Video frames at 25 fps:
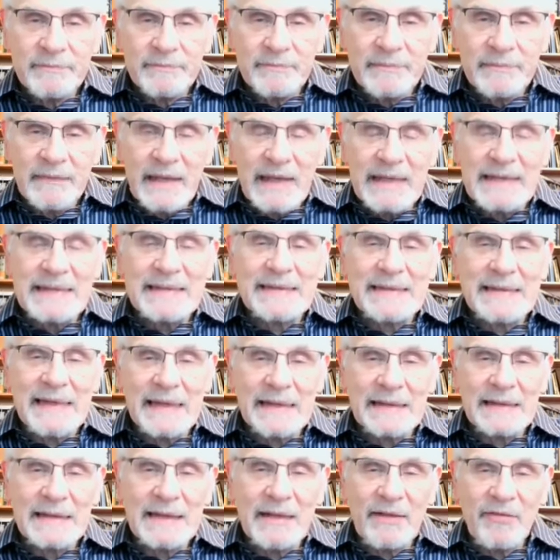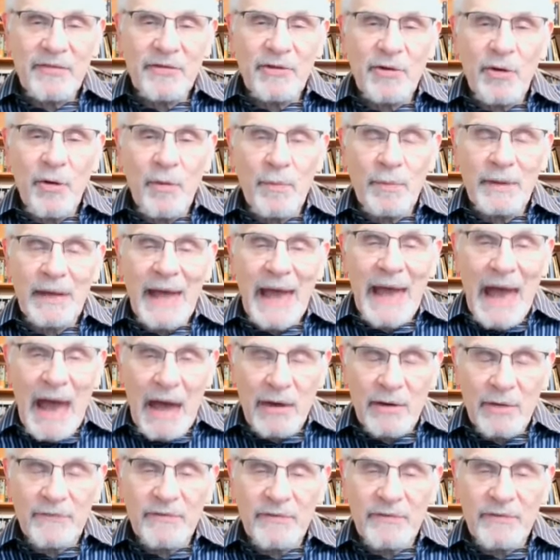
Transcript: He kicked Ethiopia out of